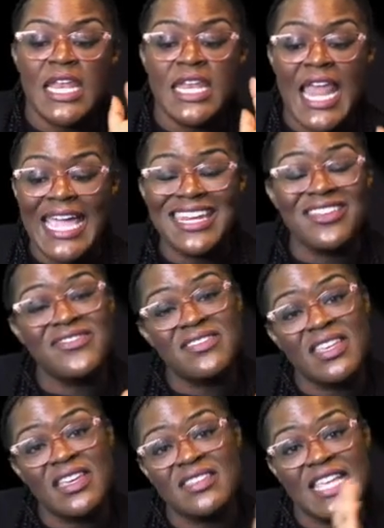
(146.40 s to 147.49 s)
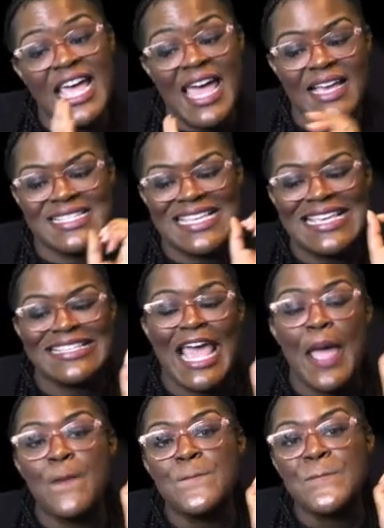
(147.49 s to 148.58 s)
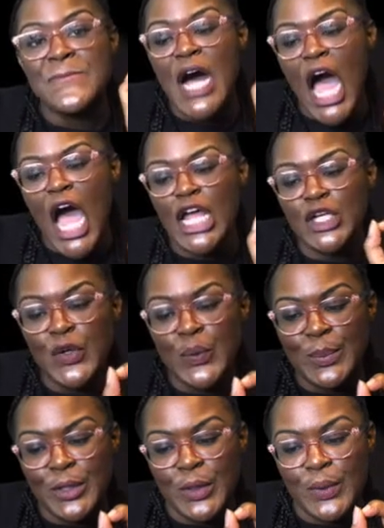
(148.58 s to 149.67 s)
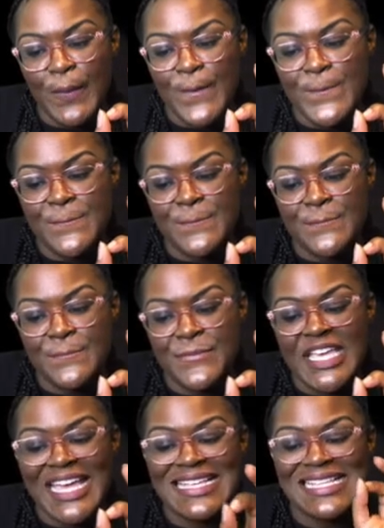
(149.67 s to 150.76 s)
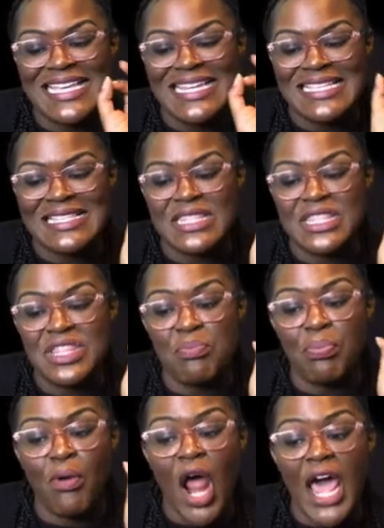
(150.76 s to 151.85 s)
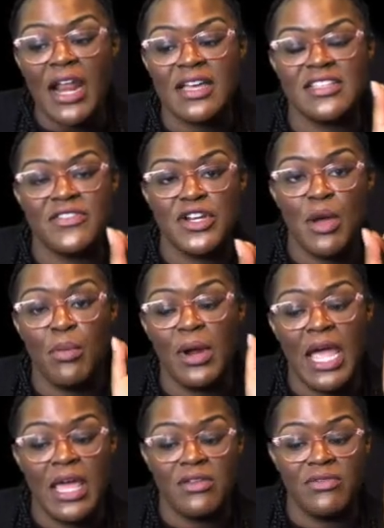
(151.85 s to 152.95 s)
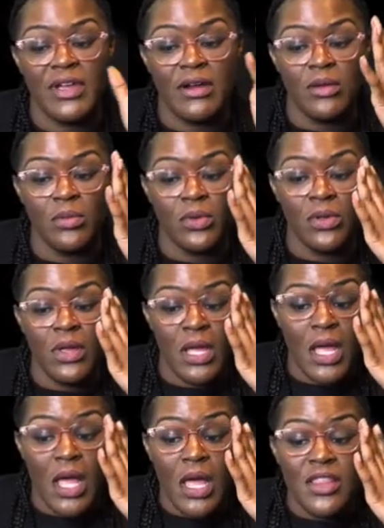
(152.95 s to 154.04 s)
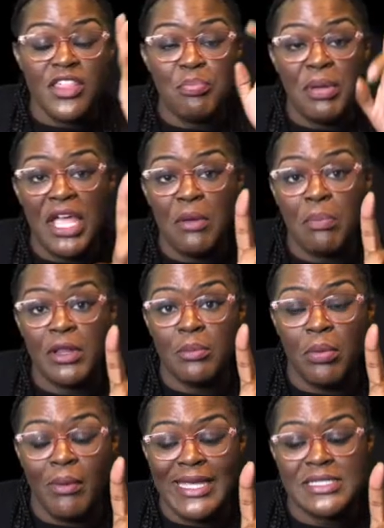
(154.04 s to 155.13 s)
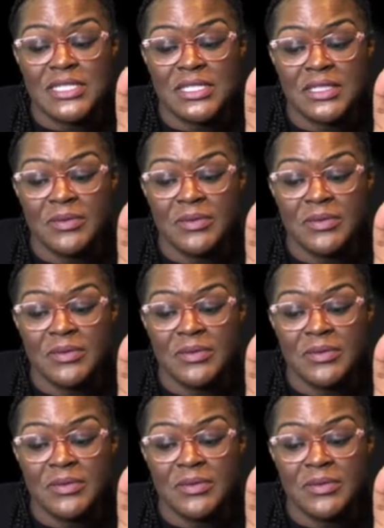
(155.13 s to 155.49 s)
Negative 6x is a monomial because it is the product of a number and a variable. The pink bullet point.